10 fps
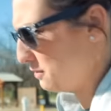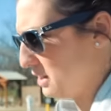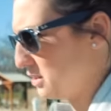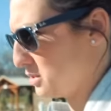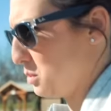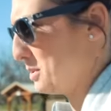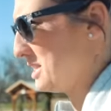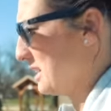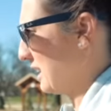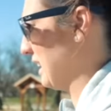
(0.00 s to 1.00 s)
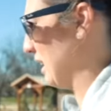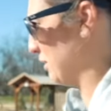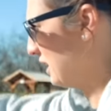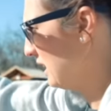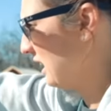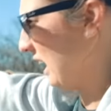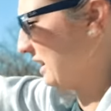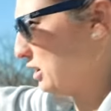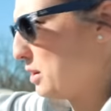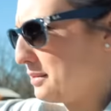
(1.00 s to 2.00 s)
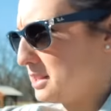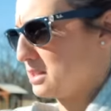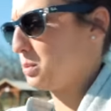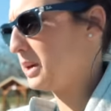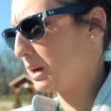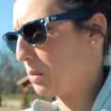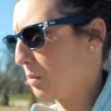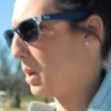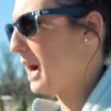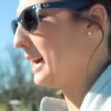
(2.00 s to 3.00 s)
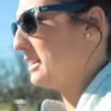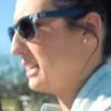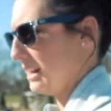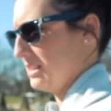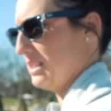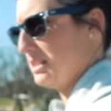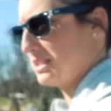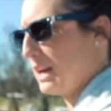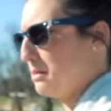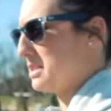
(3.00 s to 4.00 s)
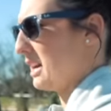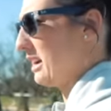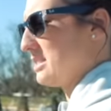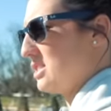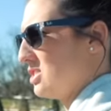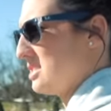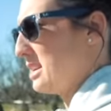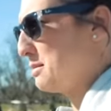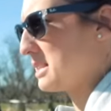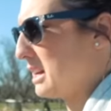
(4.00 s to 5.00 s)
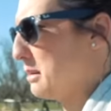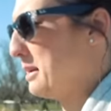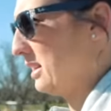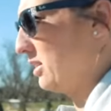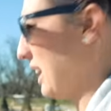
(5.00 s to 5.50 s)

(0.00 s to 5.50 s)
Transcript: vehicles would be sticking out, and then you have to swing it wide to get into these campsites. It just seems like it'd be a little